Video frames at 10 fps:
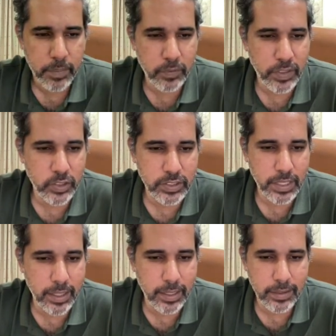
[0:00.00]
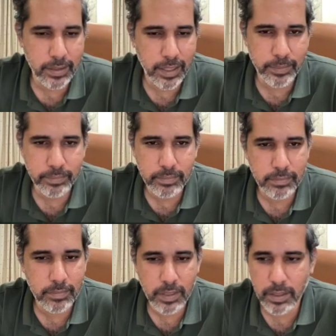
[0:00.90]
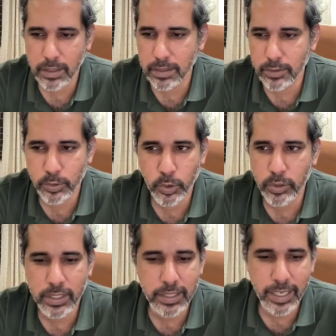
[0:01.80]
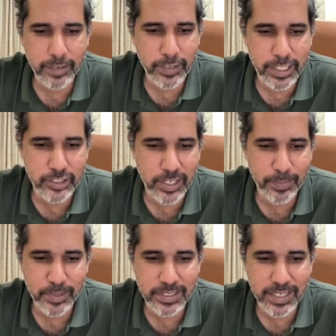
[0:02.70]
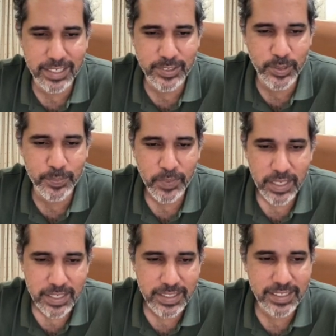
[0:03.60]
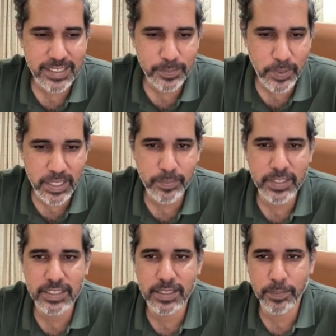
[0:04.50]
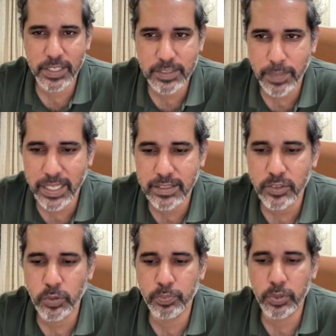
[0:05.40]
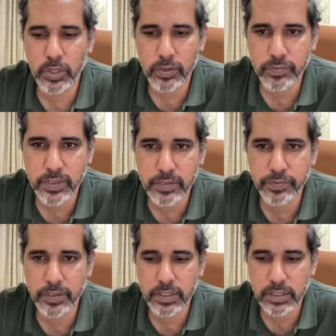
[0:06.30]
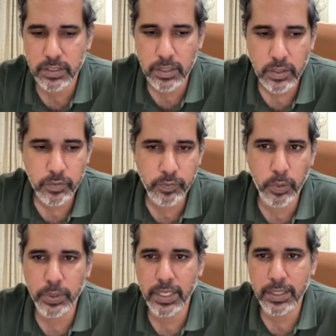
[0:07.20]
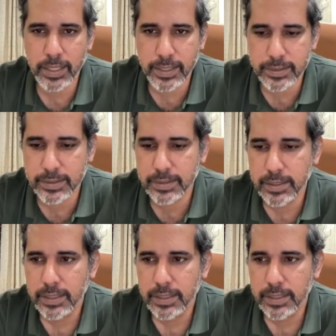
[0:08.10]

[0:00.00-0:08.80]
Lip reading: But when you're starting the game, you don't really have any champions, right? So this is pretty much the best banner to pull on for the first 14 days.